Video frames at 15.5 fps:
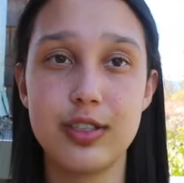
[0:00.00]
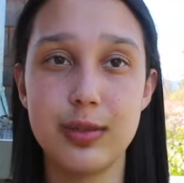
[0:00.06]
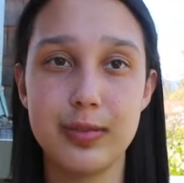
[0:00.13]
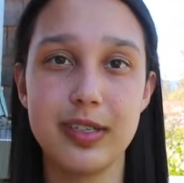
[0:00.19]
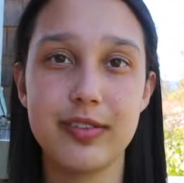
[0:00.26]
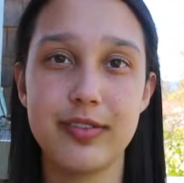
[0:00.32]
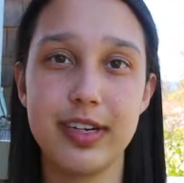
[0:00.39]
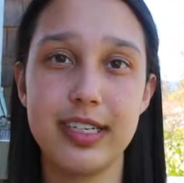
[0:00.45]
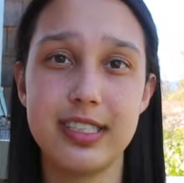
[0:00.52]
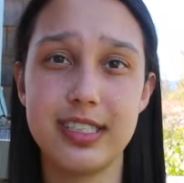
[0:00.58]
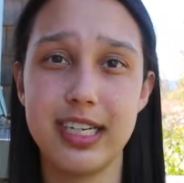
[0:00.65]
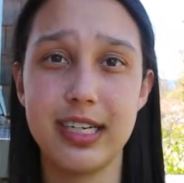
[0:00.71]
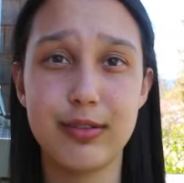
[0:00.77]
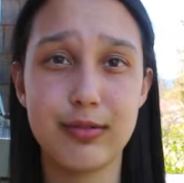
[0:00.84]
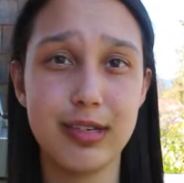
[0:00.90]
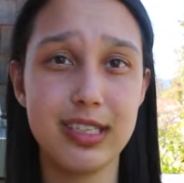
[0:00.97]
Don't be afraid to
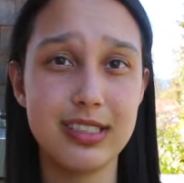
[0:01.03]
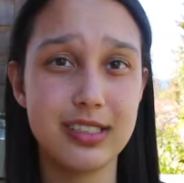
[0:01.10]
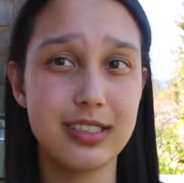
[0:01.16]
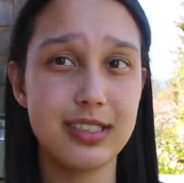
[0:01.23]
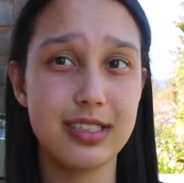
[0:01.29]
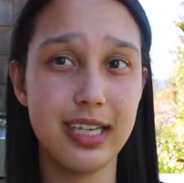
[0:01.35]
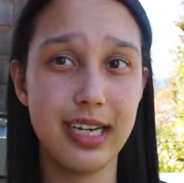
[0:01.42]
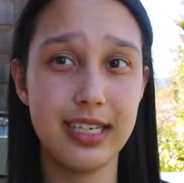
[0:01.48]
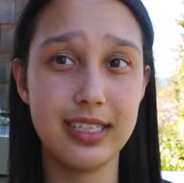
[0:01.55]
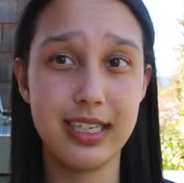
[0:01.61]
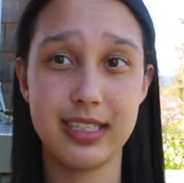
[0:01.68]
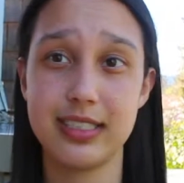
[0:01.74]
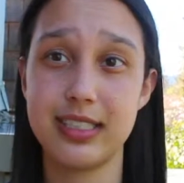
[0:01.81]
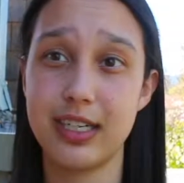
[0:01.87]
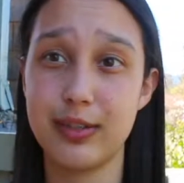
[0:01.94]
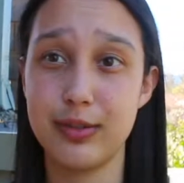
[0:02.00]
take risks and
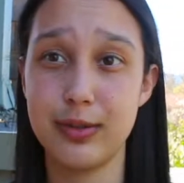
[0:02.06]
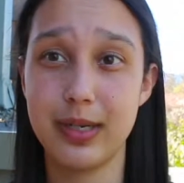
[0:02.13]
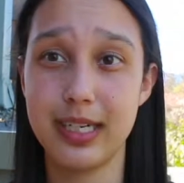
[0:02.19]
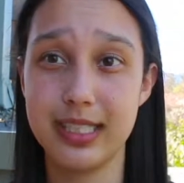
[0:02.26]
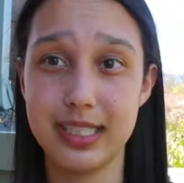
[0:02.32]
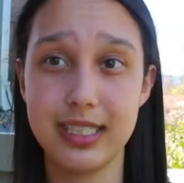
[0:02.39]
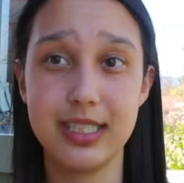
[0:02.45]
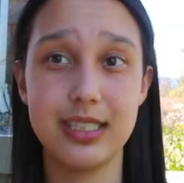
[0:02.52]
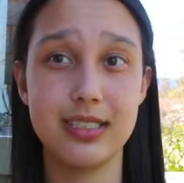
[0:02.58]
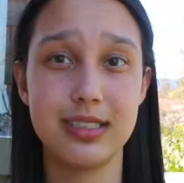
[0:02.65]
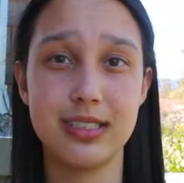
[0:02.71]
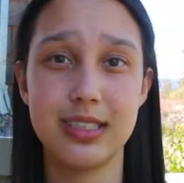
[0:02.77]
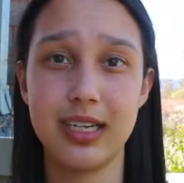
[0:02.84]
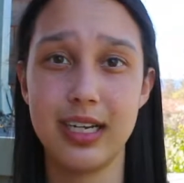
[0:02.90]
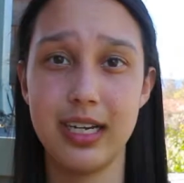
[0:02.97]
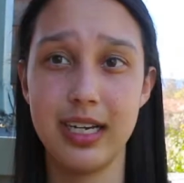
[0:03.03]
test out new
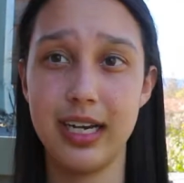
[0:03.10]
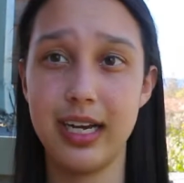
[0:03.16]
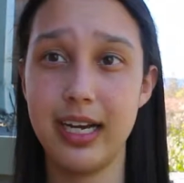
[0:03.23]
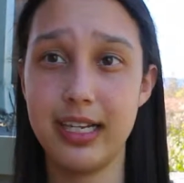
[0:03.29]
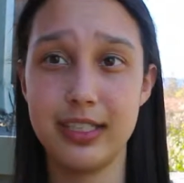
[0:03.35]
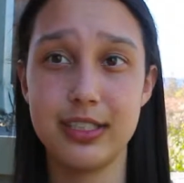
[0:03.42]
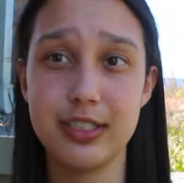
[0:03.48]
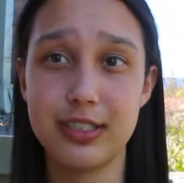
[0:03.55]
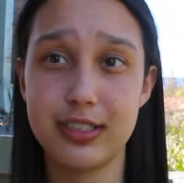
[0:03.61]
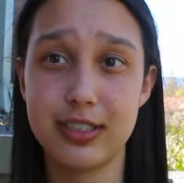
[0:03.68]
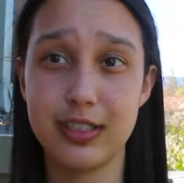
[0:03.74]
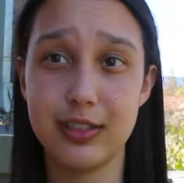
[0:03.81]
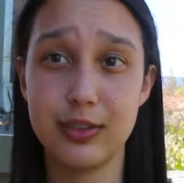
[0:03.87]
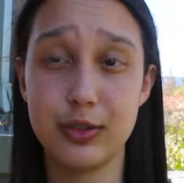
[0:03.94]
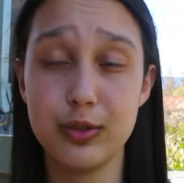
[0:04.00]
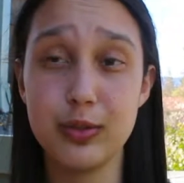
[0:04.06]
ideas, and
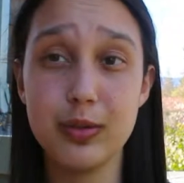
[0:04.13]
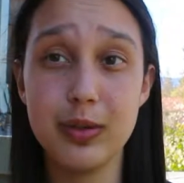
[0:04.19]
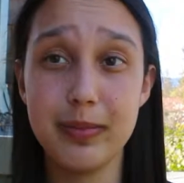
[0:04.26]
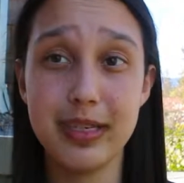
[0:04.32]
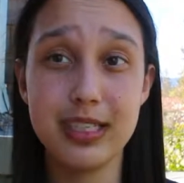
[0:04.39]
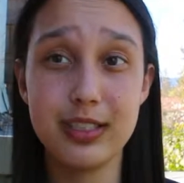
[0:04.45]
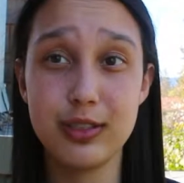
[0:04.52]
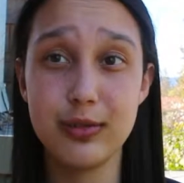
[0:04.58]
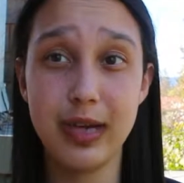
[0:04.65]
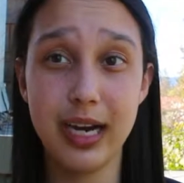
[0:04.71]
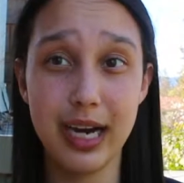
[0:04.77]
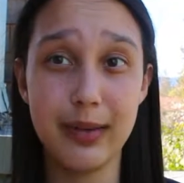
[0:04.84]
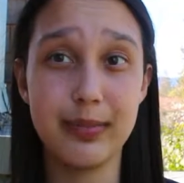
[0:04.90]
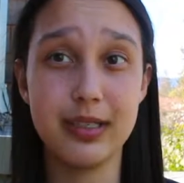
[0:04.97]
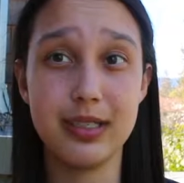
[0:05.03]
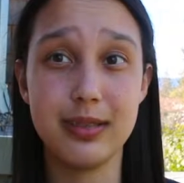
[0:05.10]
just do what makes you
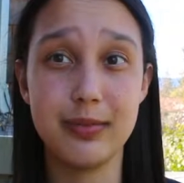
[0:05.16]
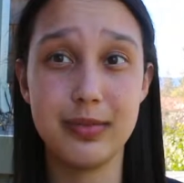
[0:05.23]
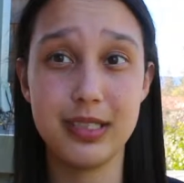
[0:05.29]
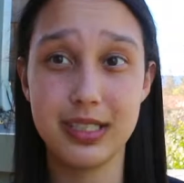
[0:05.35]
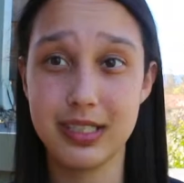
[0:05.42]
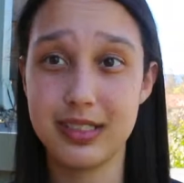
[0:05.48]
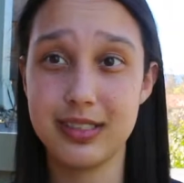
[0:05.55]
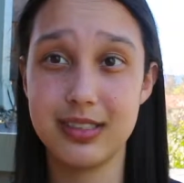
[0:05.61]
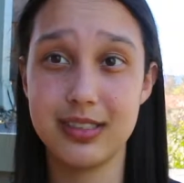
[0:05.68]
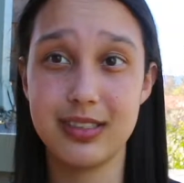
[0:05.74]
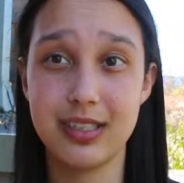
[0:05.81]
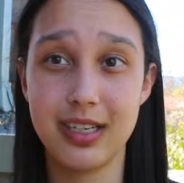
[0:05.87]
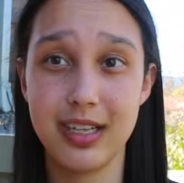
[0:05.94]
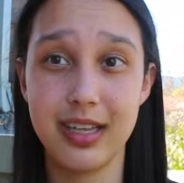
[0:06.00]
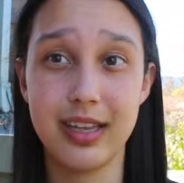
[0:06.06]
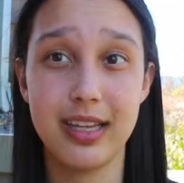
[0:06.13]
happy, because
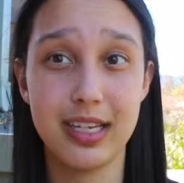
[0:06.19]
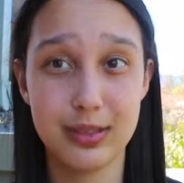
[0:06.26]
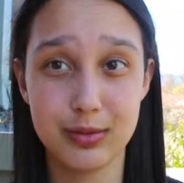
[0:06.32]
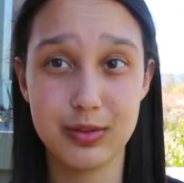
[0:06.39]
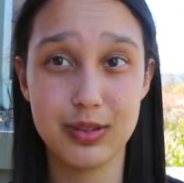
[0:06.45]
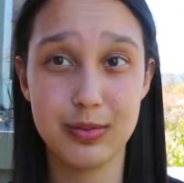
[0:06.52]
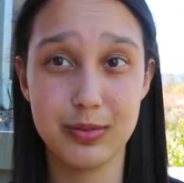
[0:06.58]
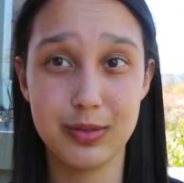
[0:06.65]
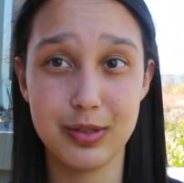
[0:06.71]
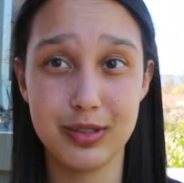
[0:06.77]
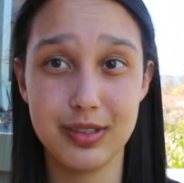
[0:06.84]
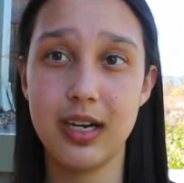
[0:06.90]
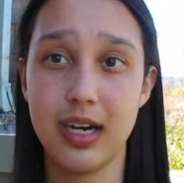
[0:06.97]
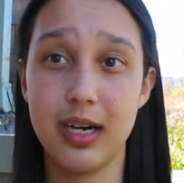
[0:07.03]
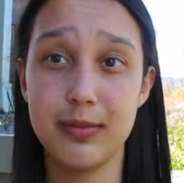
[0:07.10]
that's what's important.